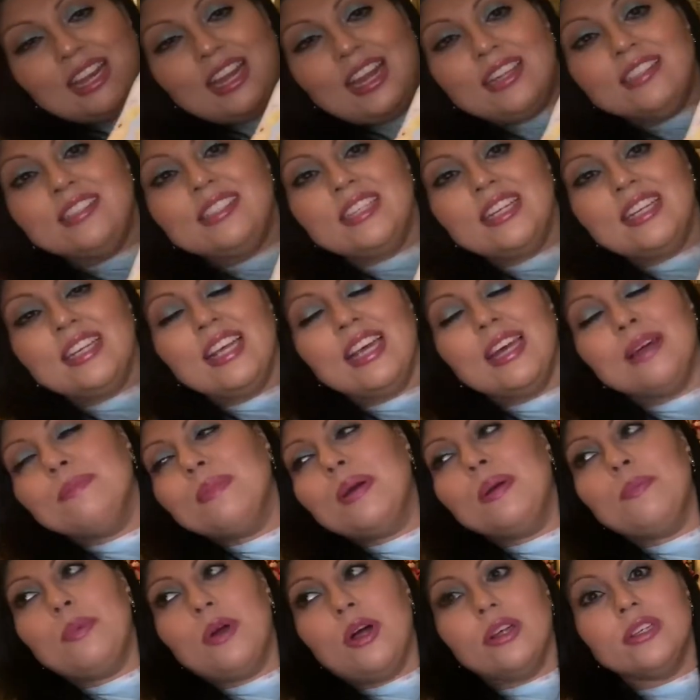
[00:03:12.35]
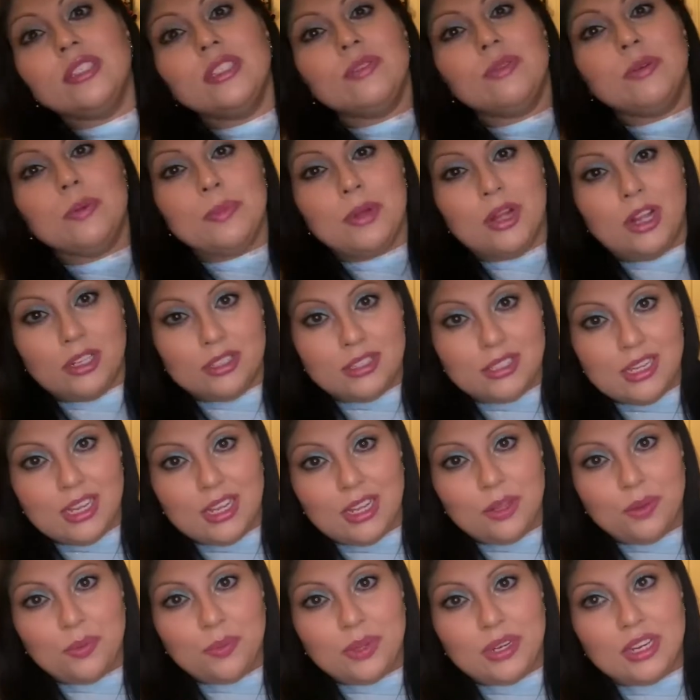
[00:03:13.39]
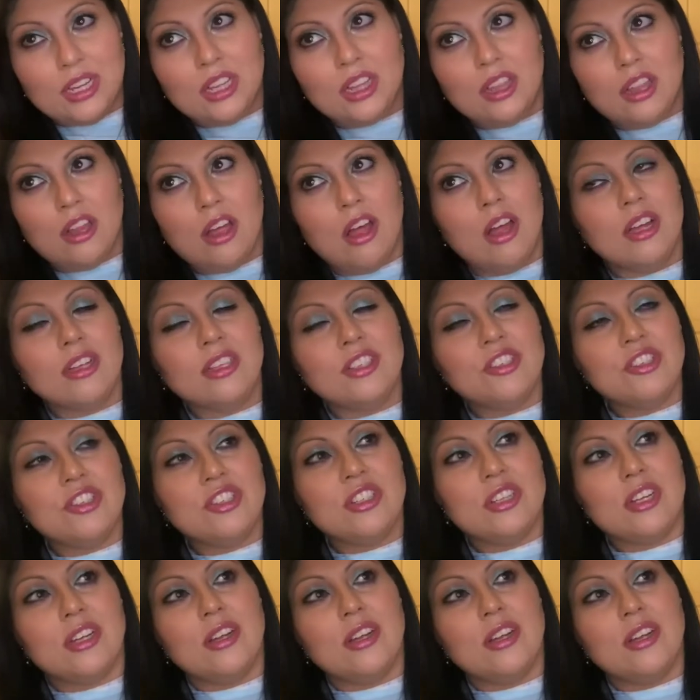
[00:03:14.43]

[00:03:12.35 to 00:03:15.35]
I did get my box from Ulta when it launched